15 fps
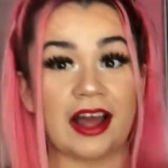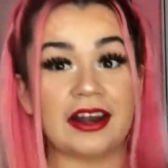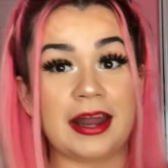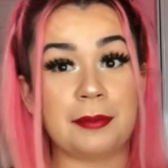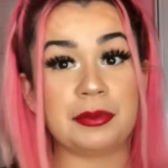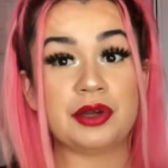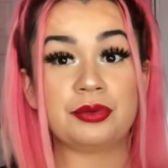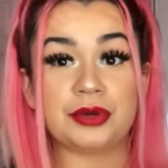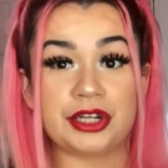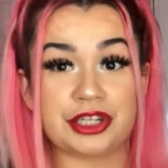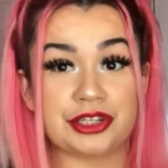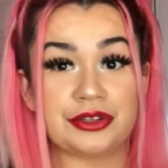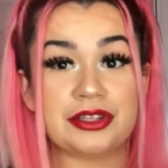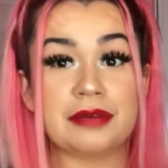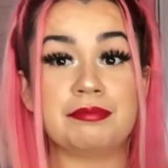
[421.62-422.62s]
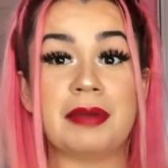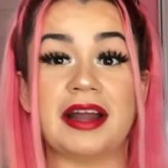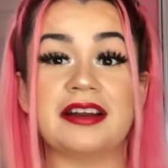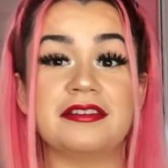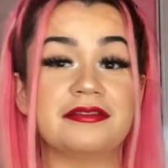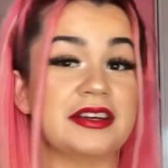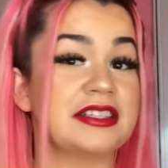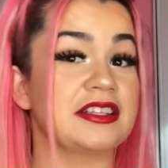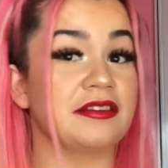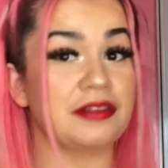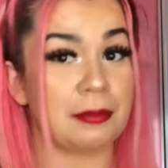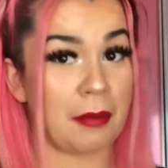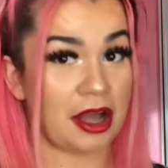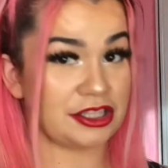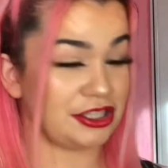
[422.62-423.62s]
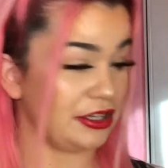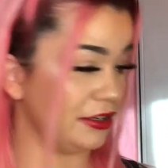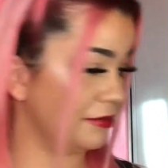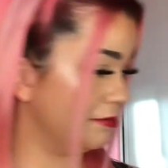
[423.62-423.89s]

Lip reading: let me read you the benefits of the matcha.